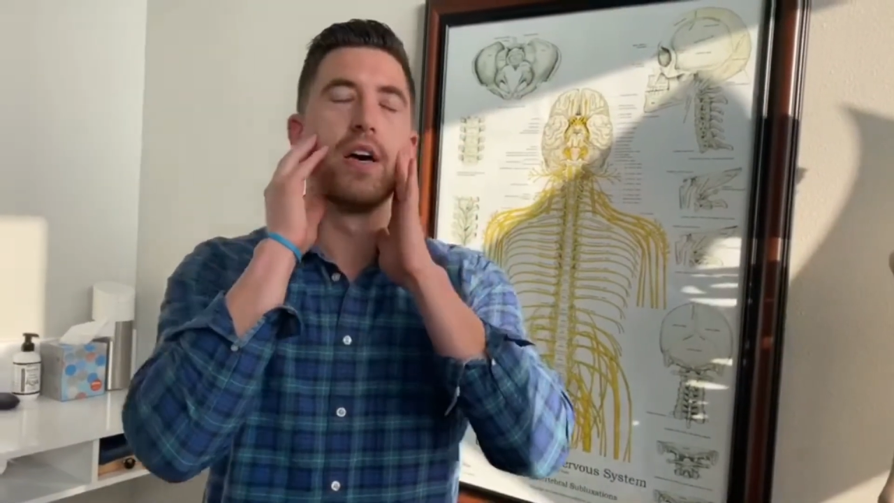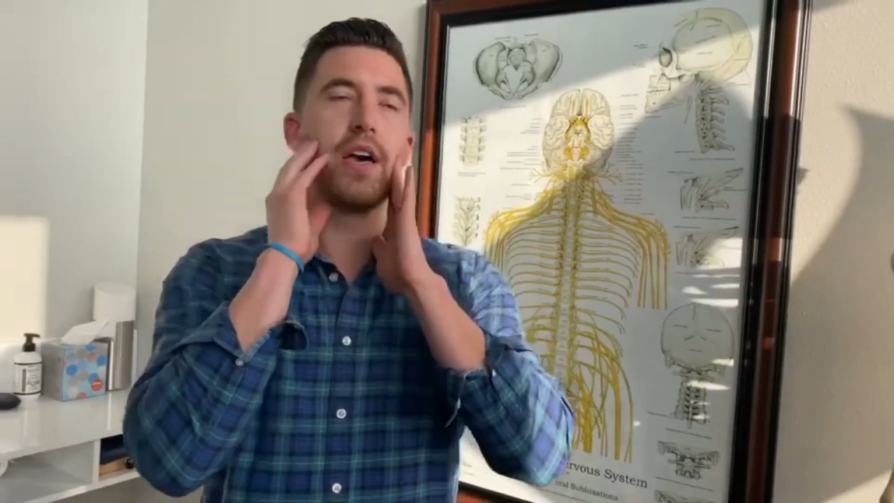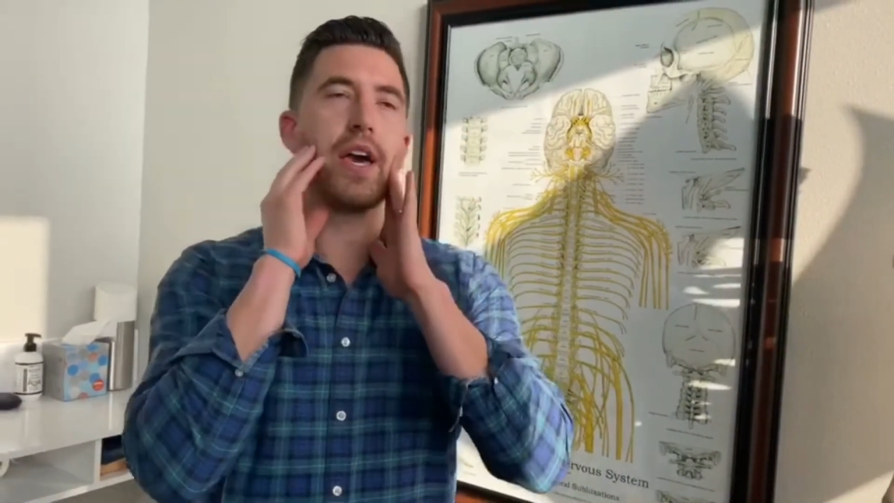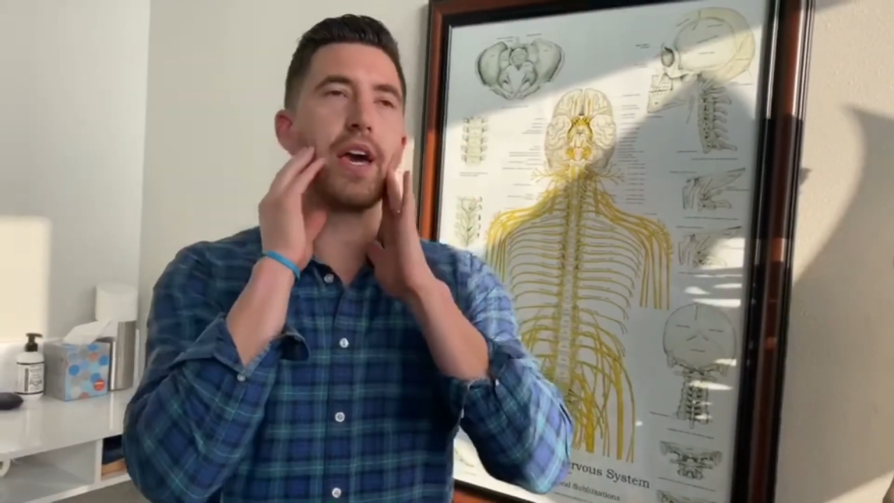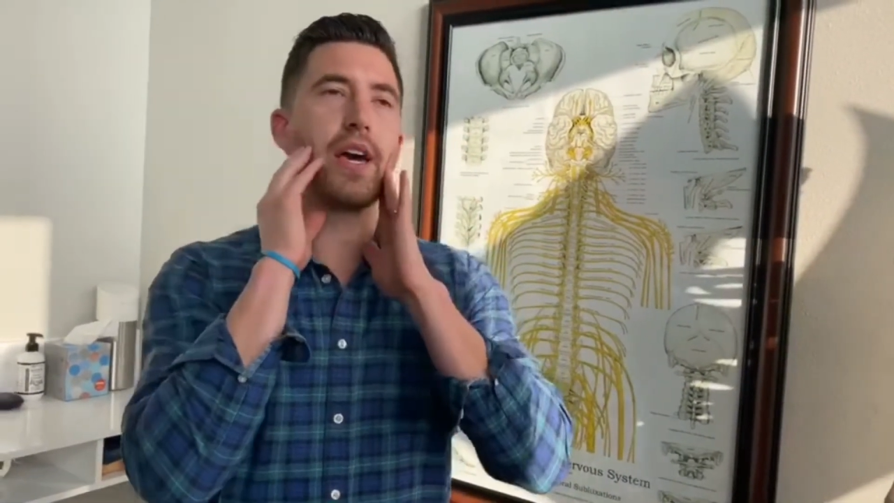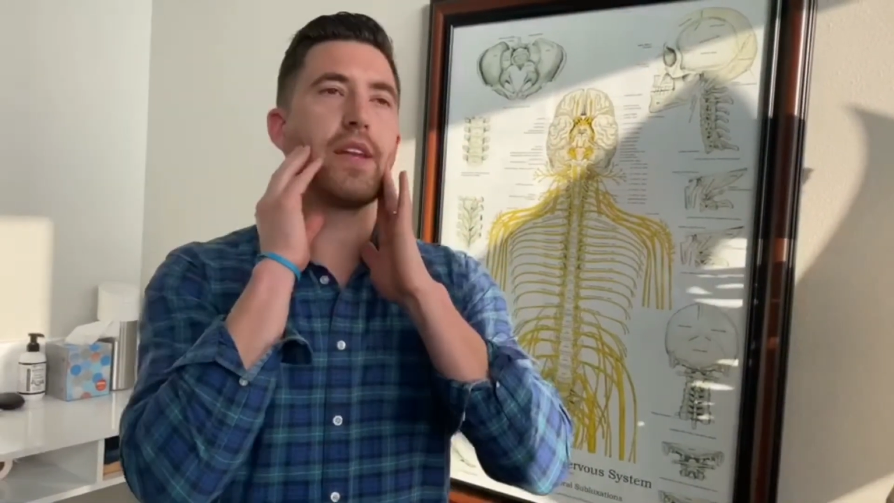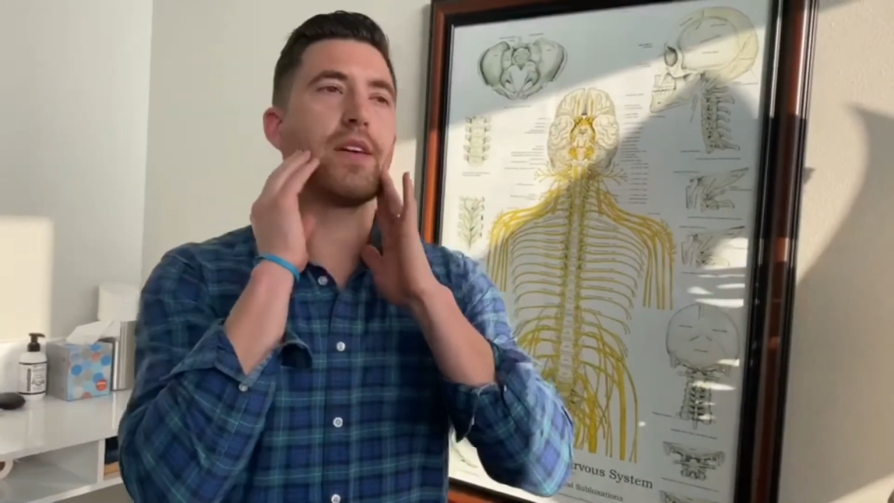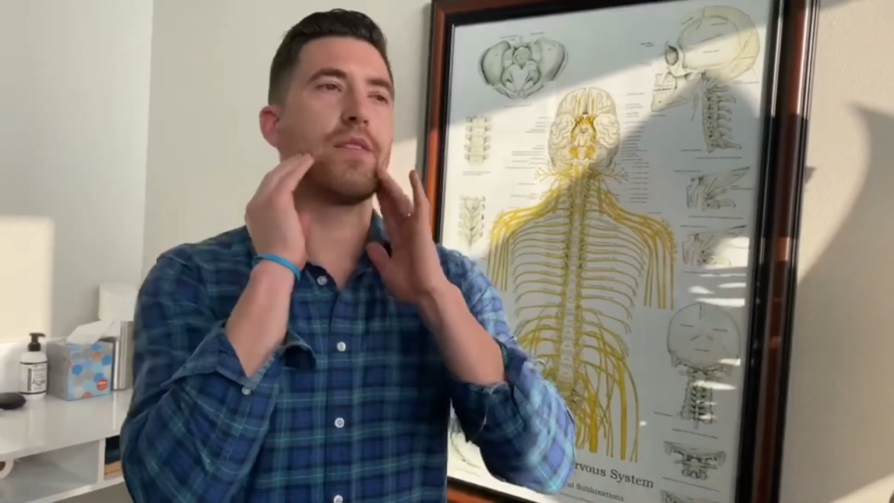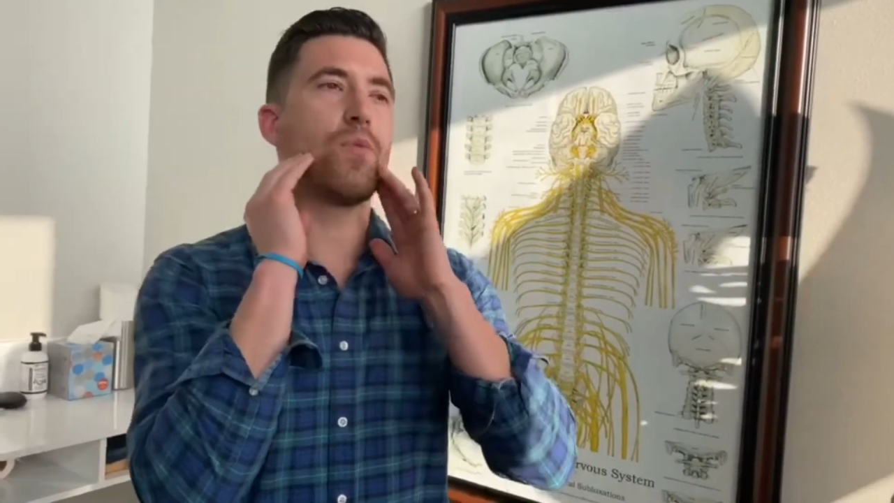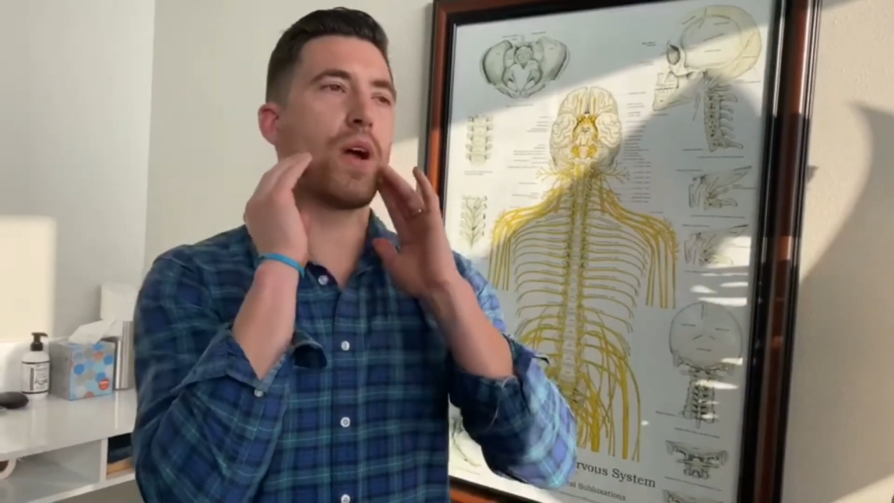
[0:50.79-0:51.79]
And
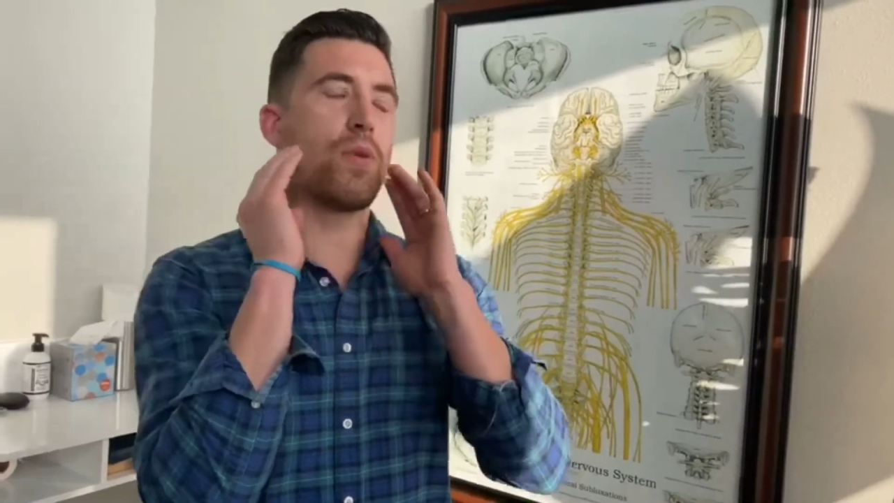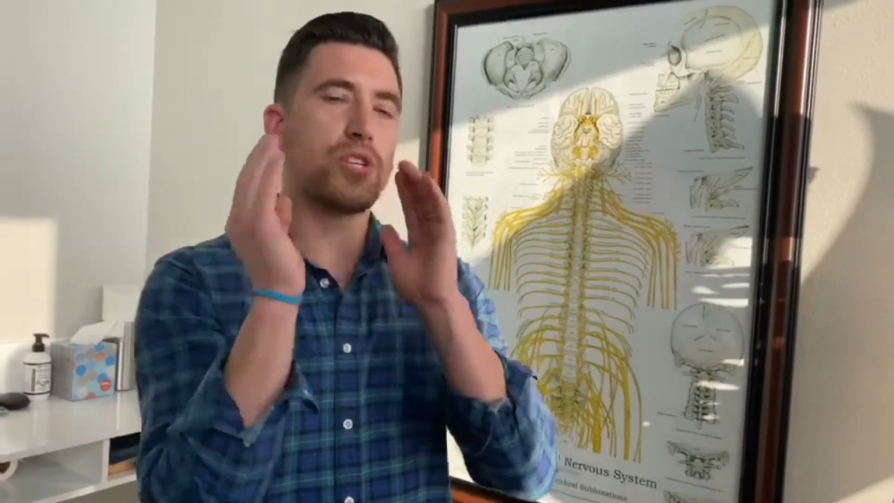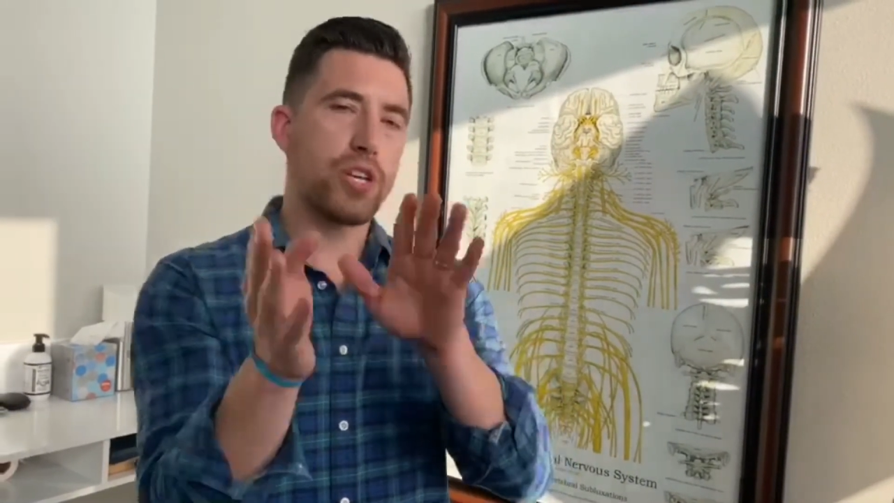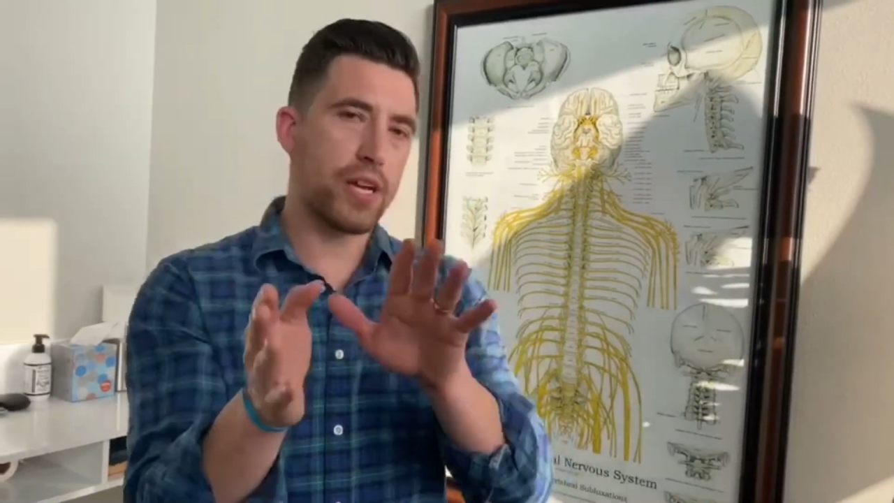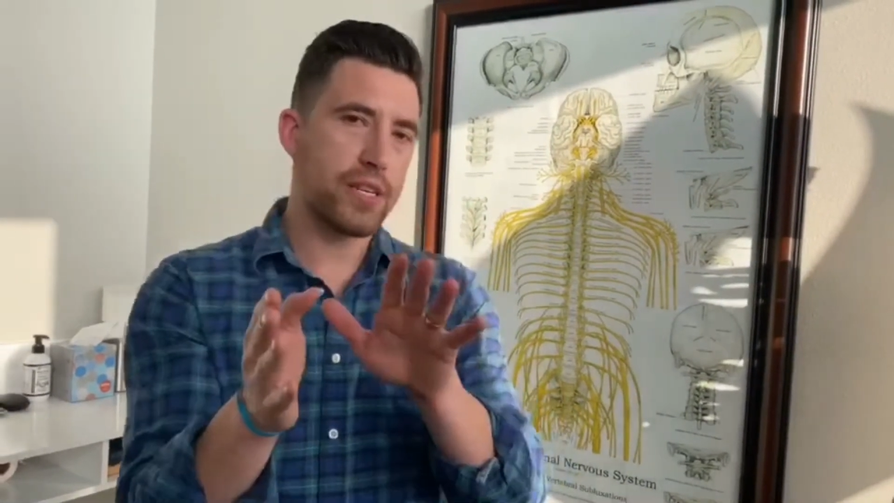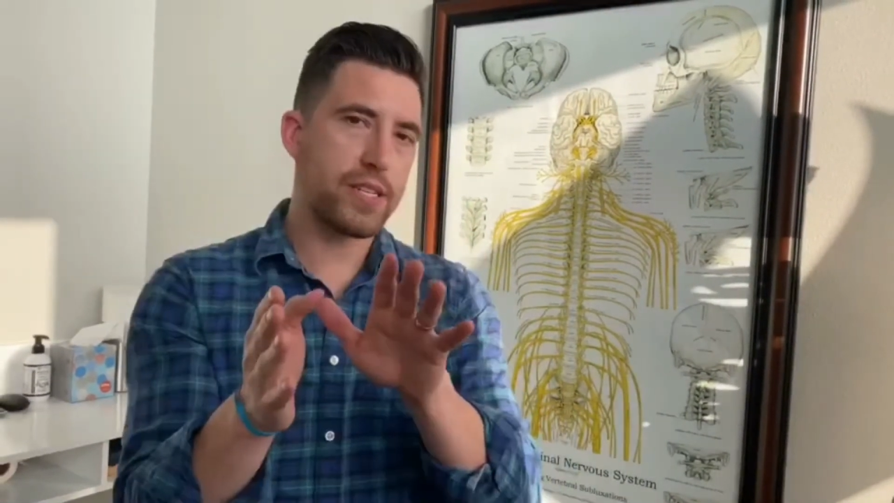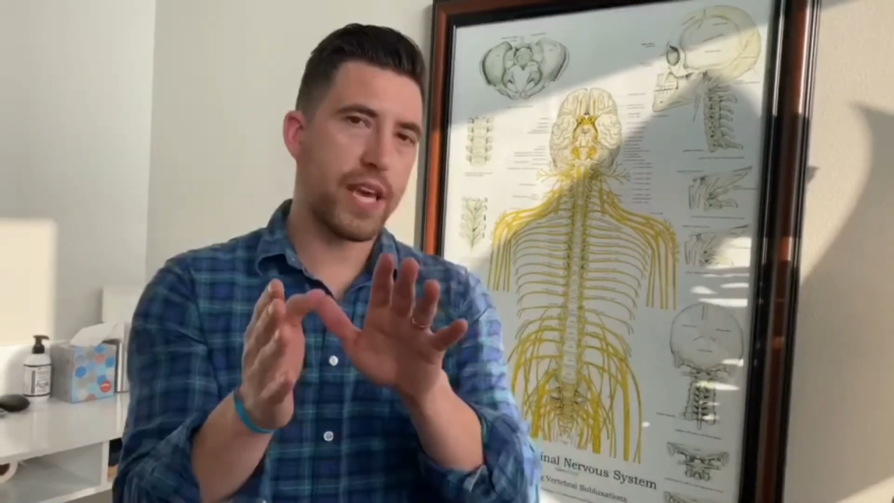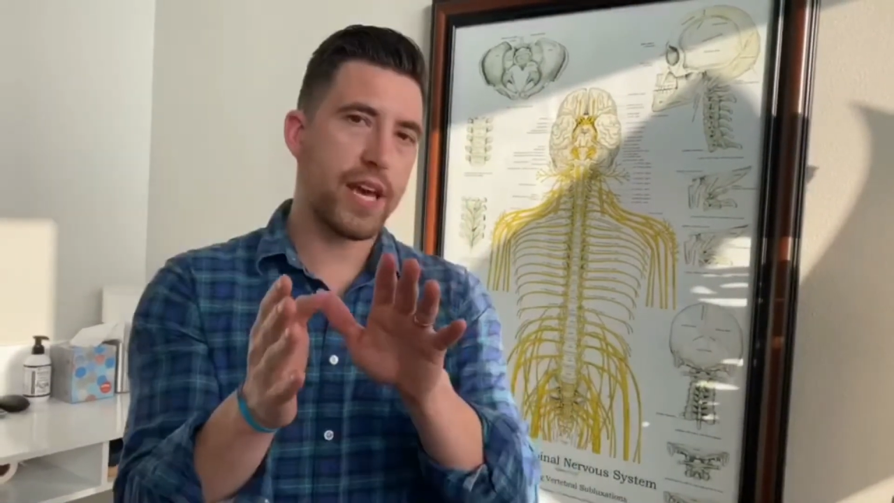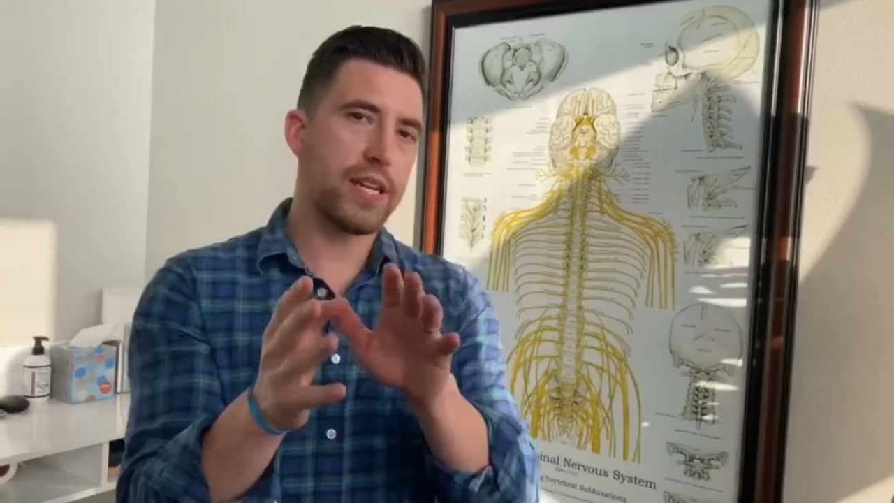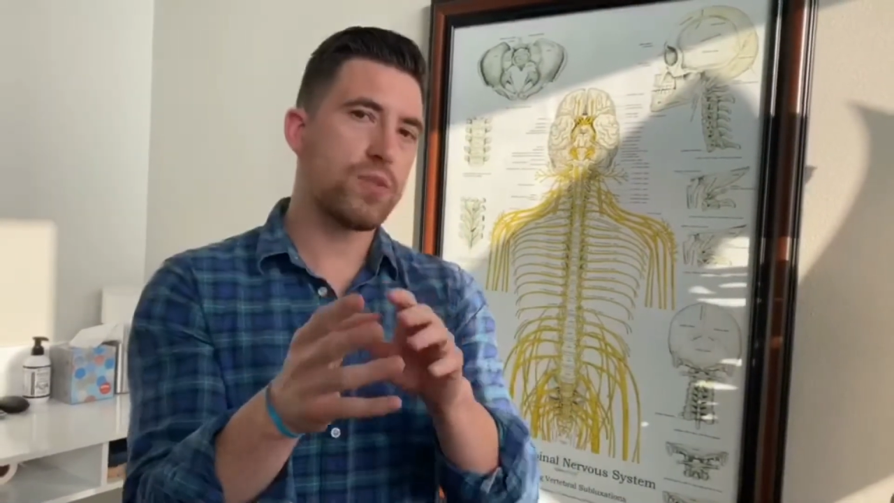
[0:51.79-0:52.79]
what I want you to
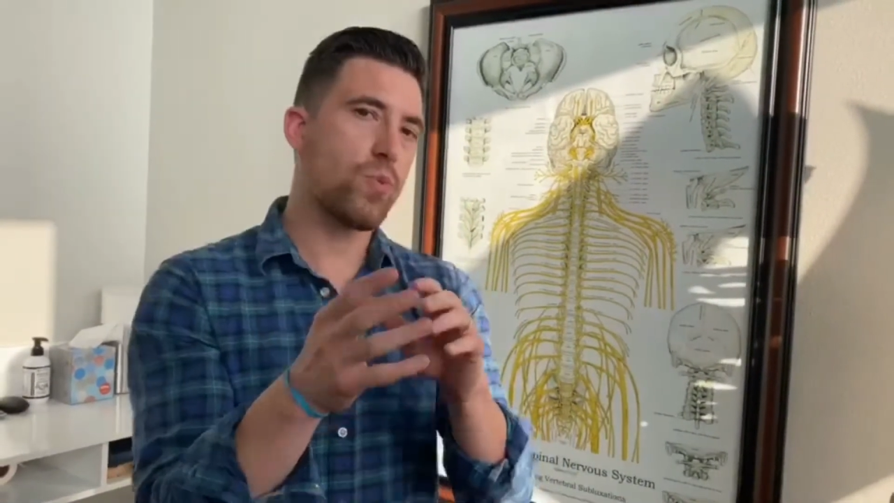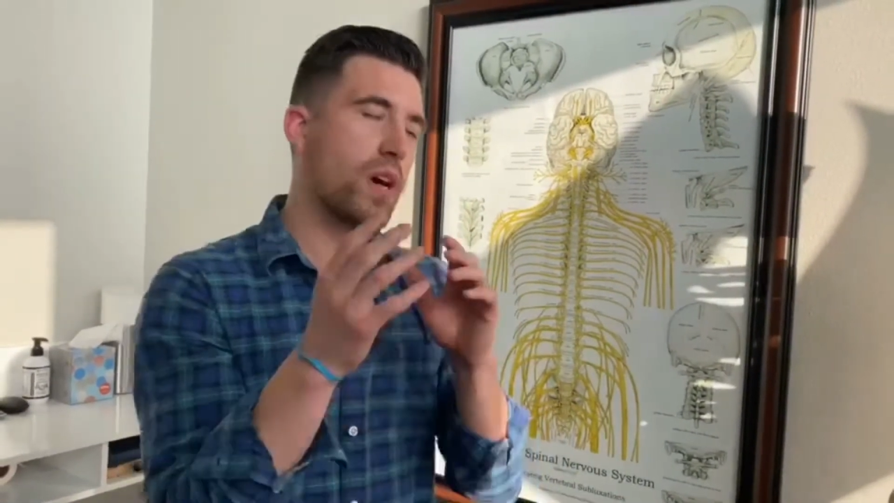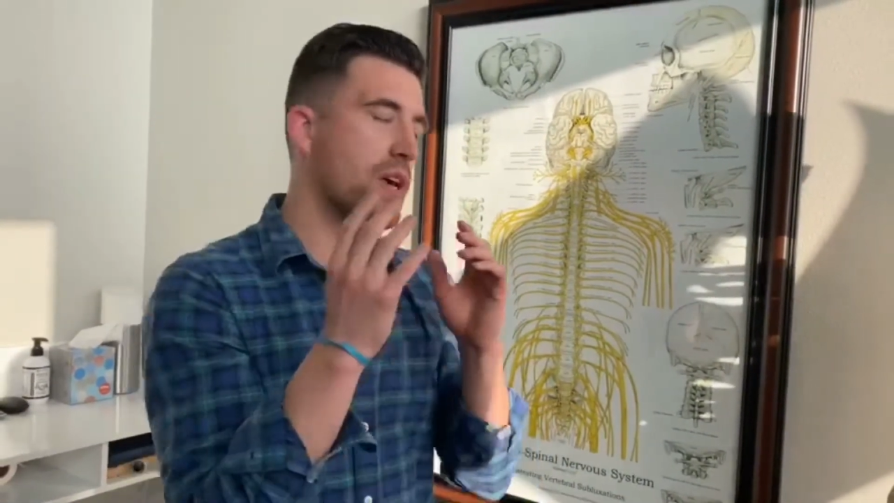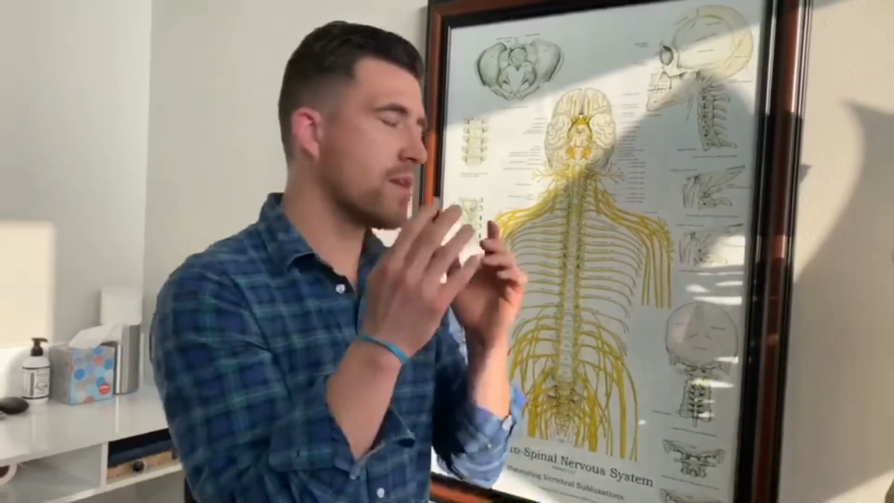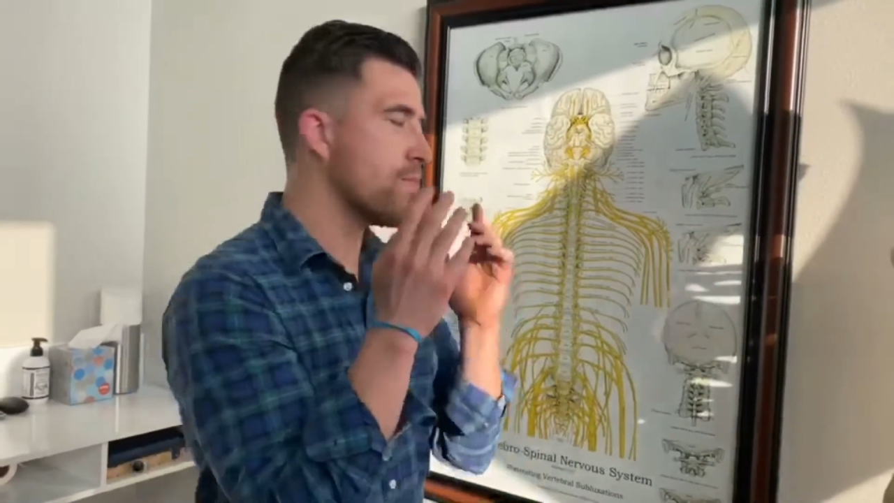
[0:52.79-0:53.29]
understand is when